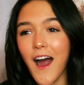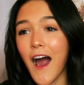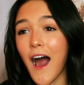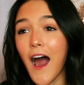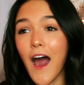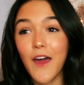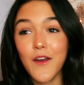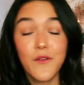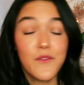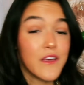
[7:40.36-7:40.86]

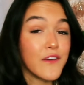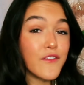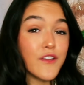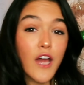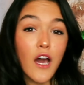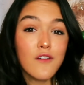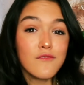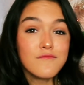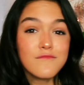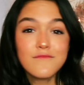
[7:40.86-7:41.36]
I don't even
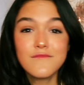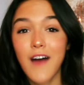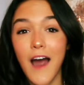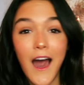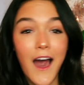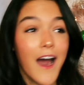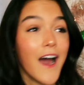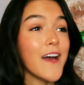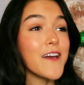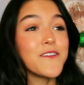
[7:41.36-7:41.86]
know.
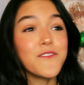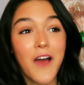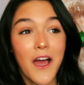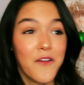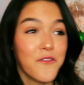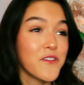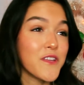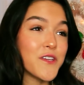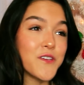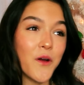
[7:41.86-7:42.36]
I, I
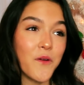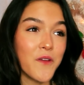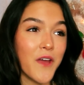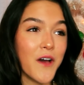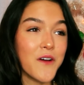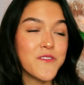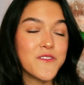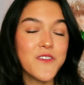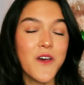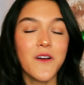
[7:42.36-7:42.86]
really don't
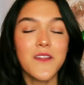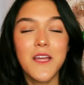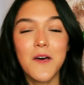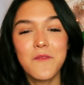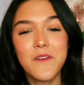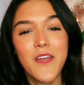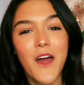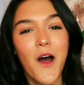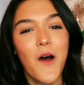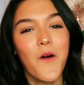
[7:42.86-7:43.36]
know. So let
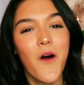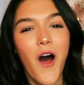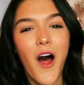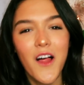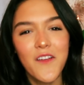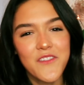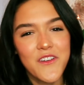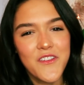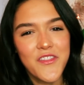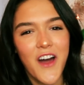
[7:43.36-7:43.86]
me know
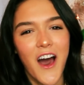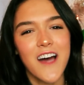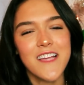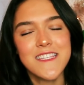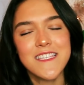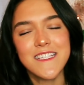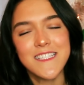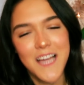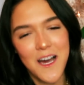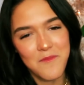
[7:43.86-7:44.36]
all of your
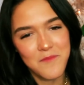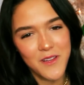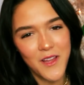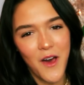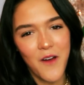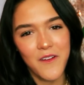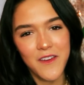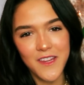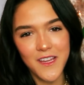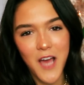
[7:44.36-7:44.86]
thoughts down
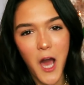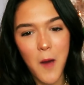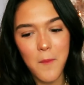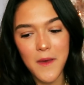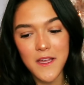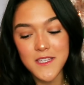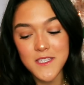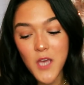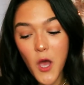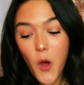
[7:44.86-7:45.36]
below in the
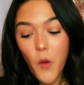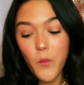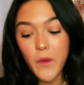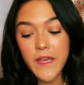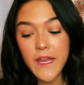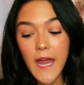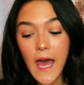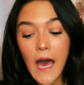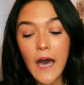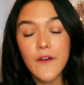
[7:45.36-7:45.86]
comments. We
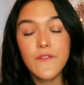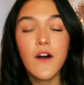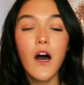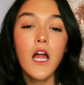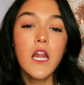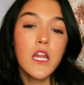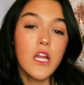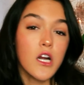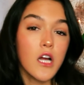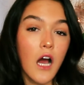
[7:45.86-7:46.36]
can have
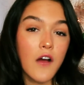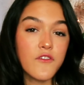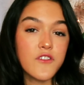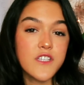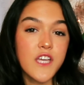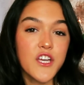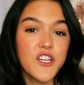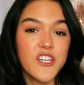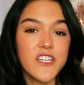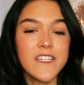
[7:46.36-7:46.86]
a little
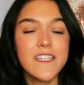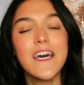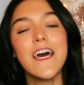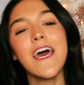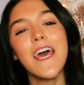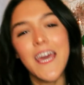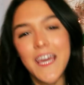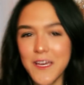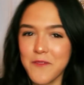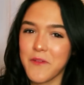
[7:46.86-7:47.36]
conversation.
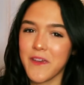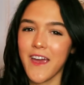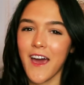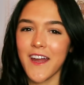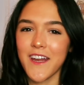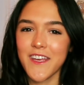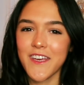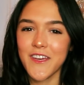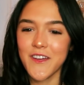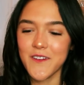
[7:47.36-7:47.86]
It could be
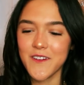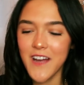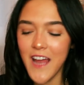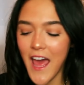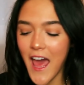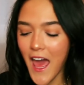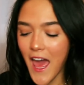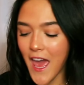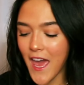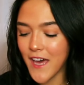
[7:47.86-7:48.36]
kind of cute.
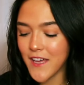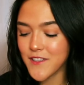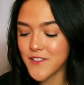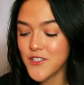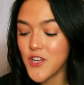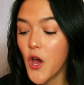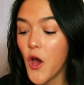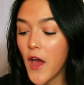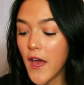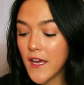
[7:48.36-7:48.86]

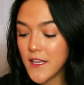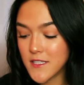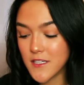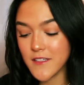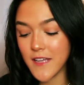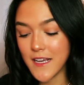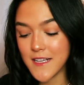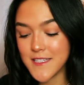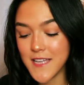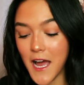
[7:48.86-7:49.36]
And until
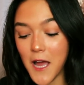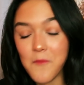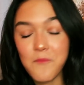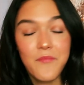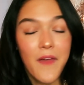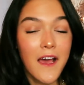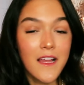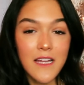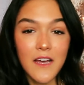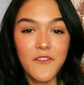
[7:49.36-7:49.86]
next time,
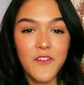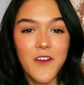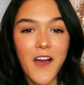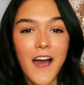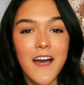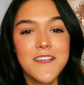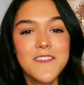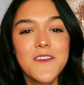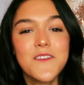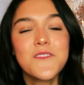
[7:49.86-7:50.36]
I love you
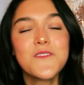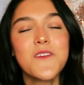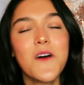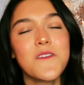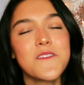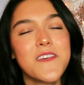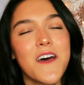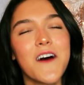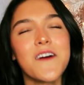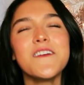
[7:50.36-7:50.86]
guys so,
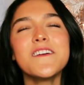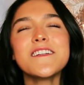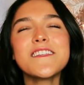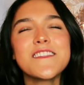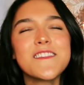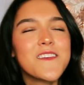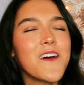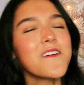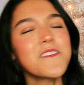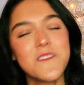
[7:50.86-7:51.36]
so,
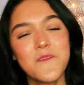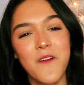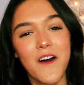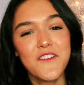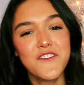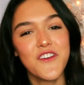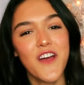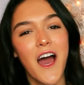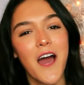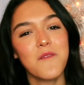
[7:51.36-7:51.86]
so, so
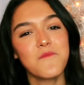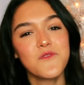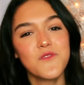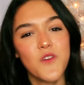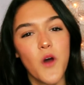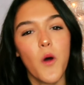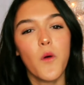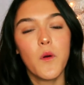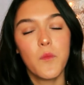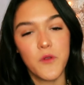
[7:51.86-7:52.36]
much. I'm
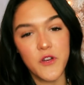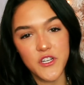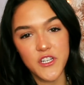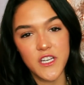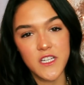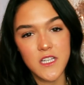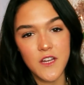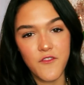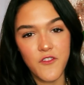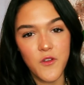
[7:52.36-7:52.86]
so
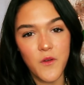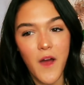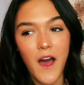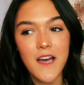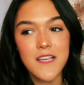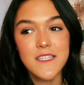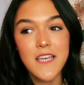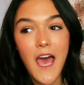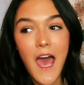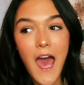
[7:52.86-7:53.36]
appreciative for you
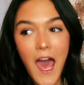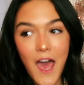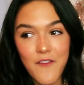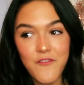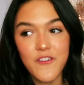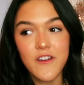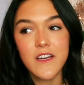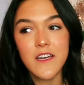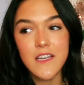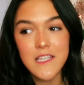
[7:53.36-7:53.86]
guys
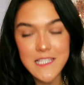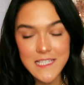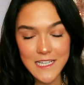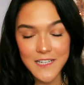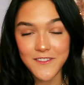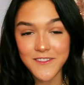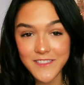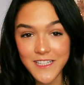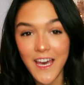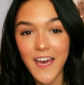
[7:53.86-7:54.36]
every
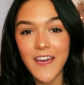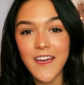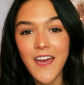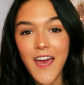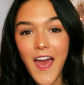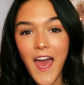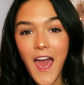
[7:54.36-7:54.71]
single day.